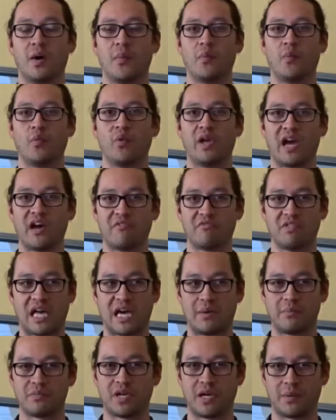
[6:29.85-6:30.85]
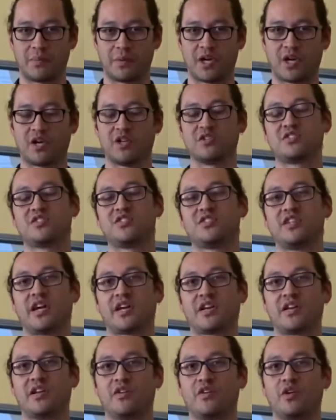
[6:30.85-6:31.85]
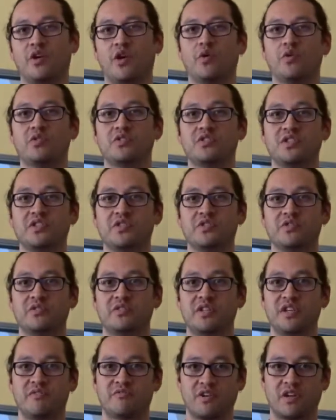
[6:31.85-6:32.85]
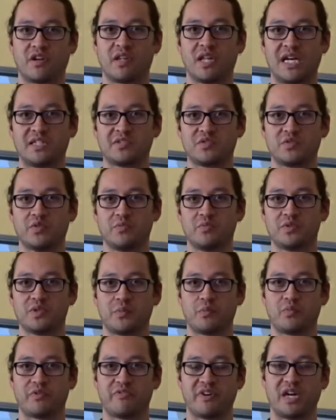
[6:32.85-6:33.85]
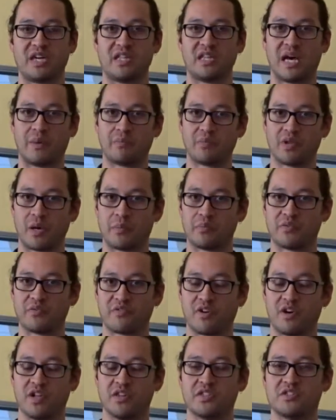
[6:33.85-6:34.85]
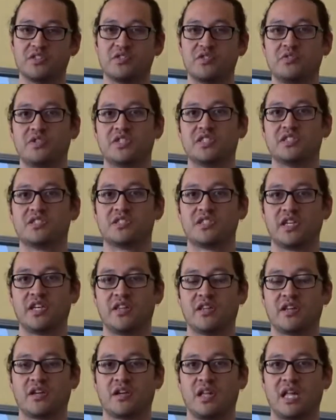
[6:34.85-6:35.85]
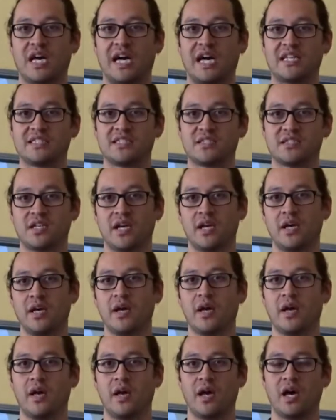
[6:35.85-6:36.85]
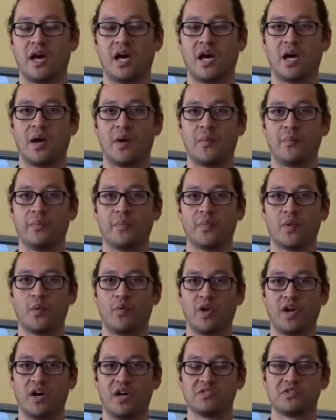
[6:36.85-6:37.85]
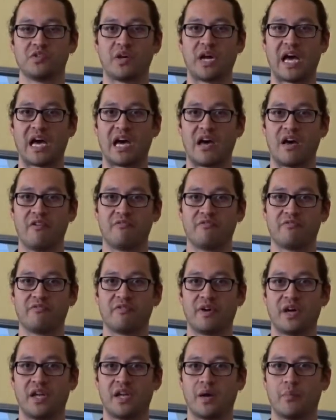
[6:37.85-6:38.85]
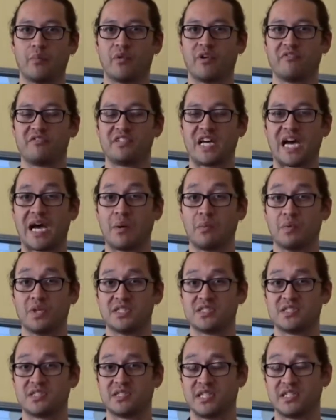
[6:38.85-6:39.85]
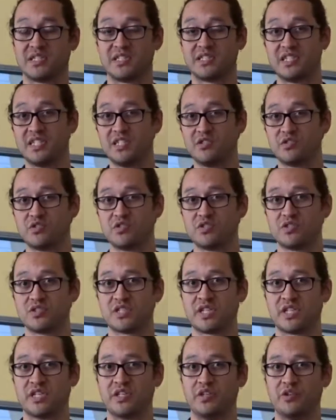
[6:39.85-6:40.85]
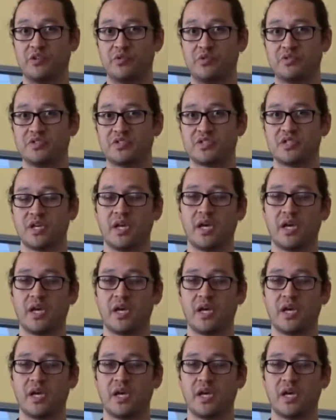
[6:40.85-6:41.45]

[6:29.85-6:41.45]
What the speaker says: We have laptop carts that can go to different classrooms and provide laptops for all the students in the class. We also have a number of tablets that the teachers can use